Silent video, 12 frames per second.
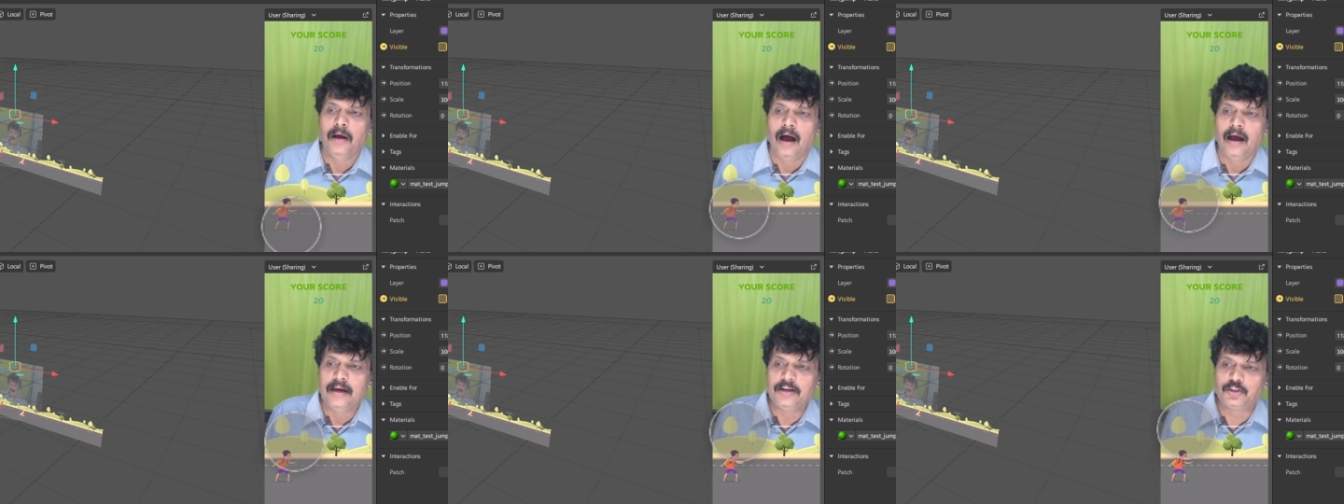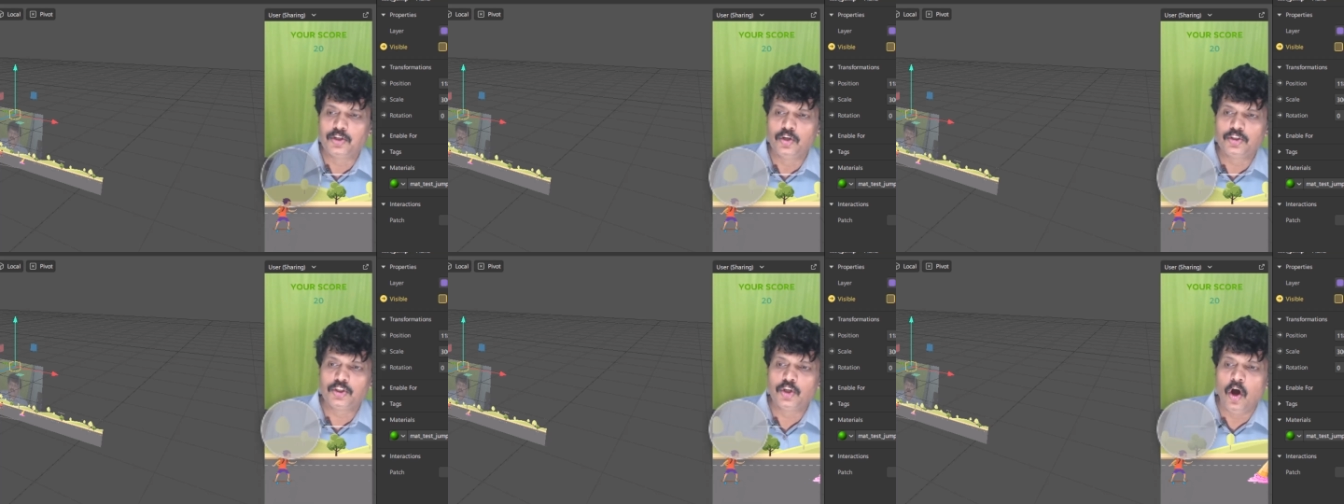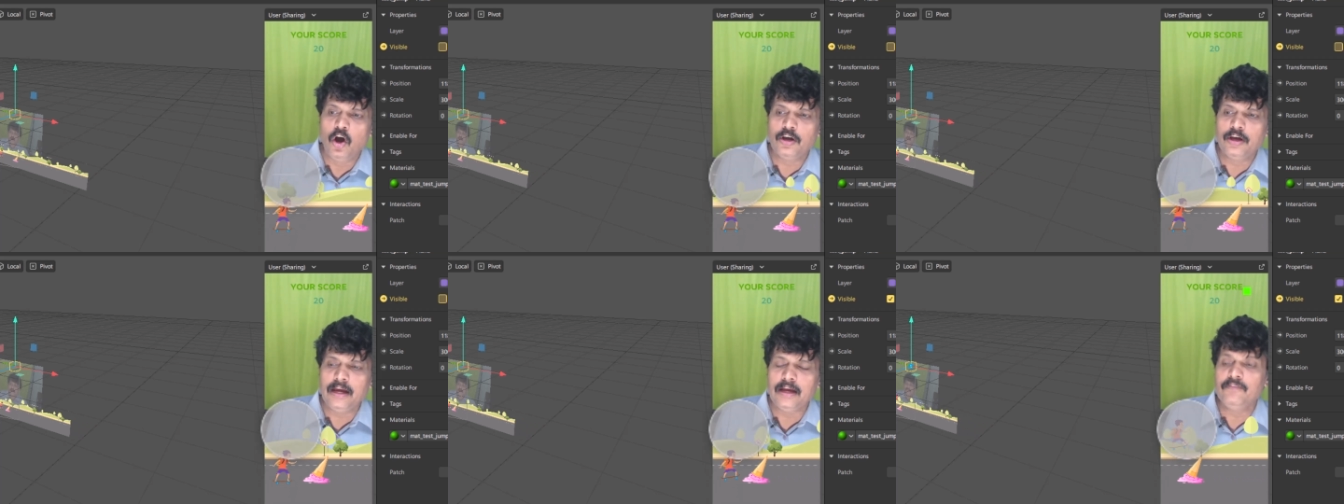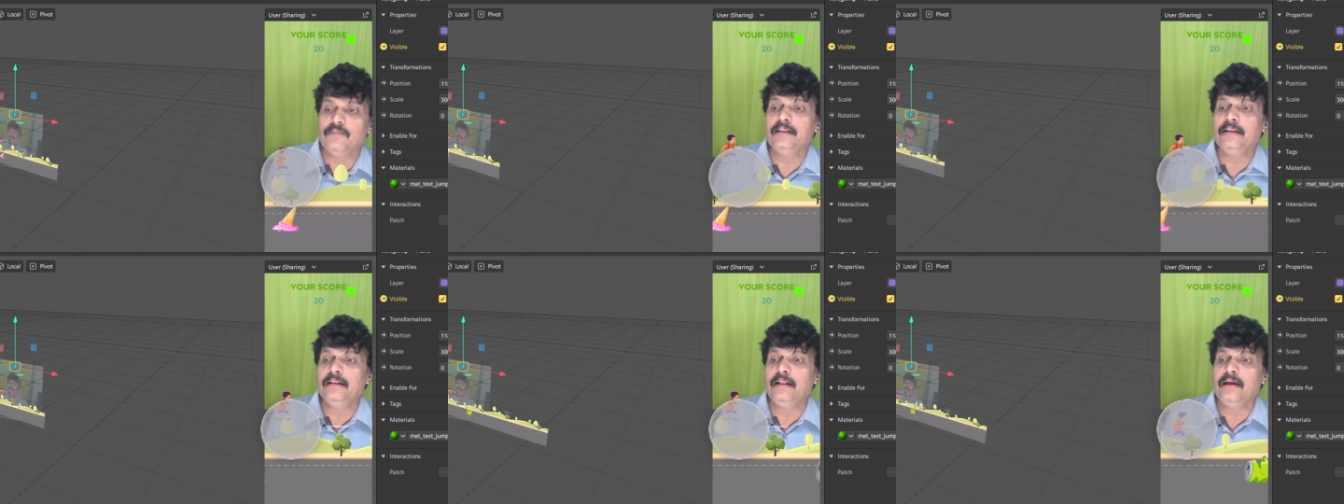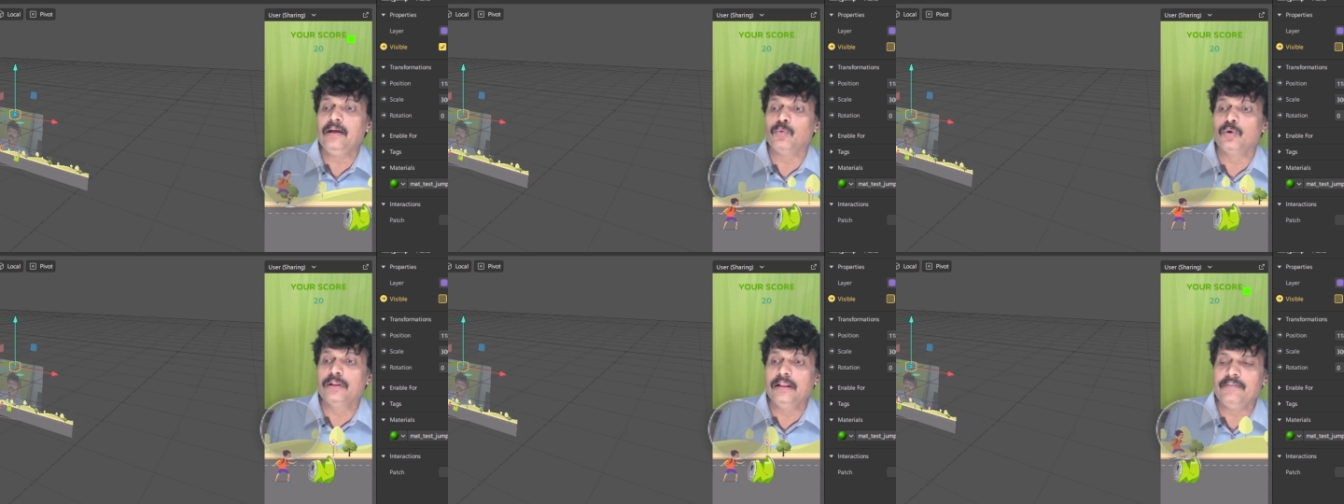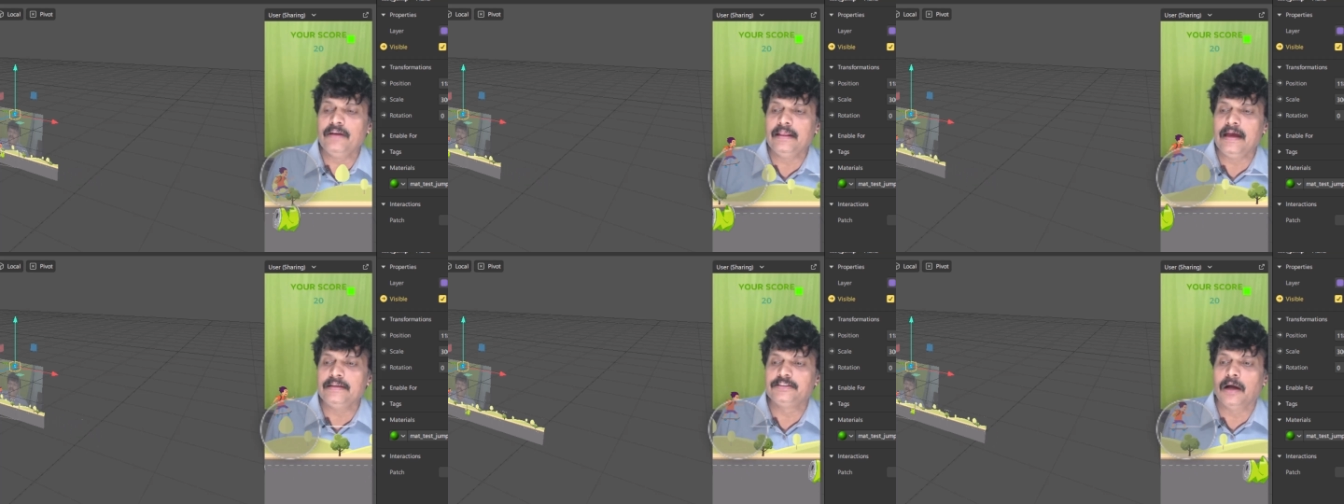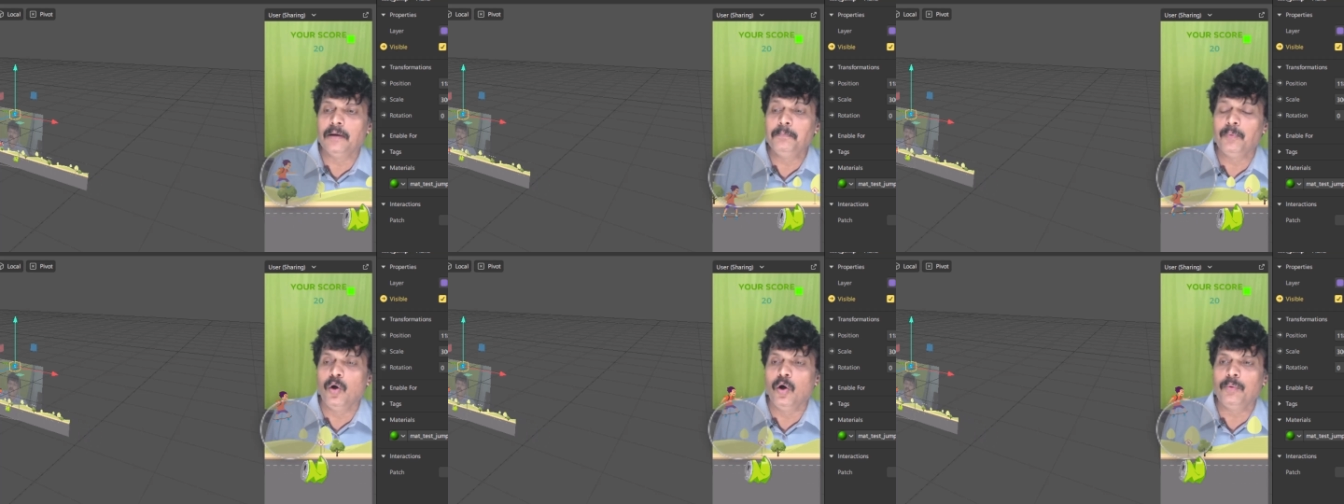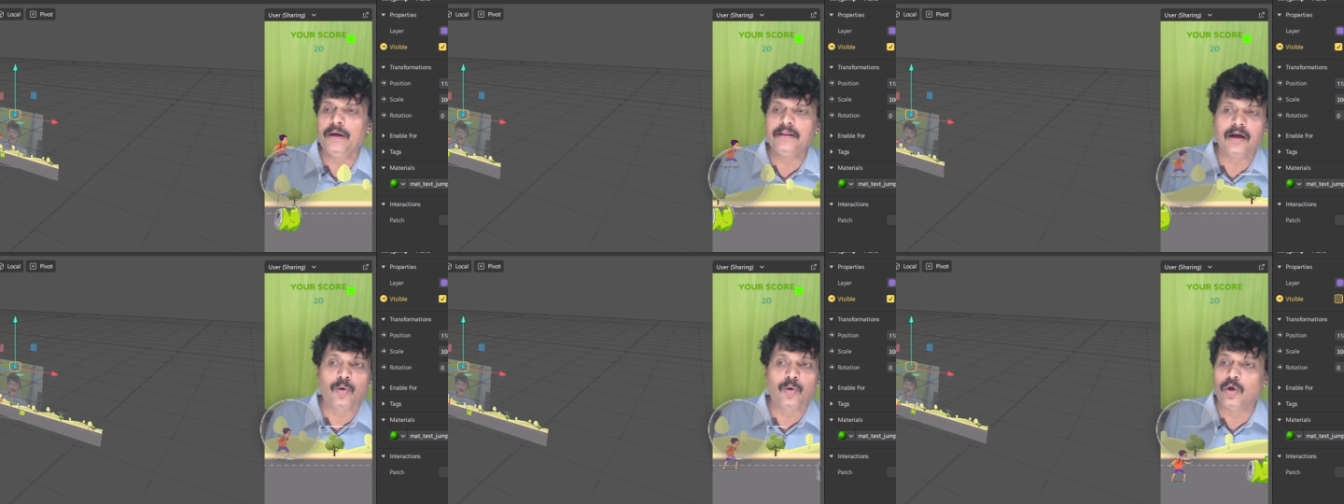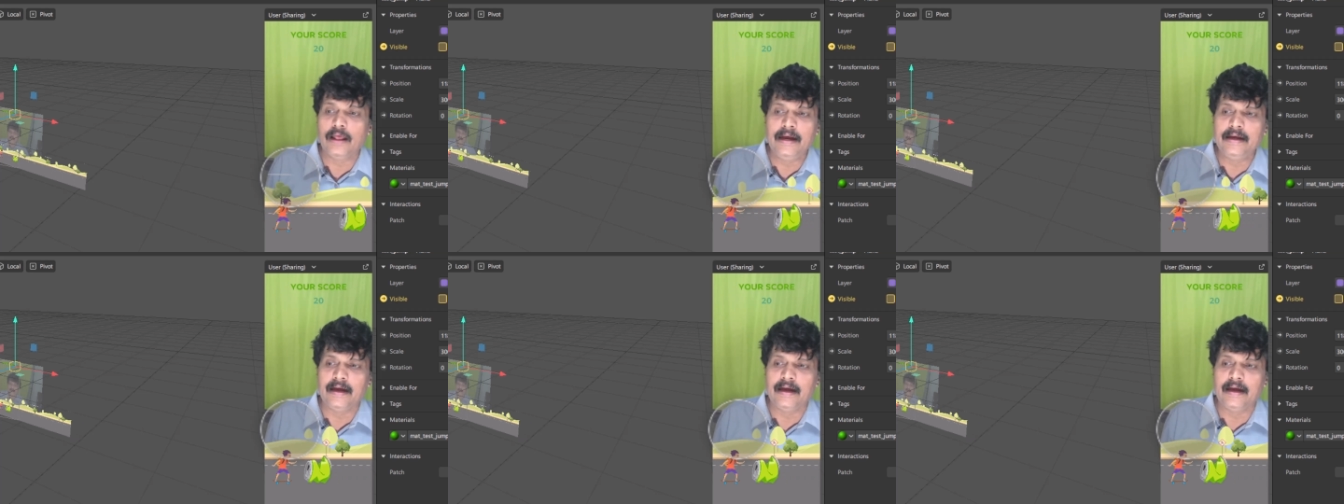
It should show green when I, only when I jump over the collider.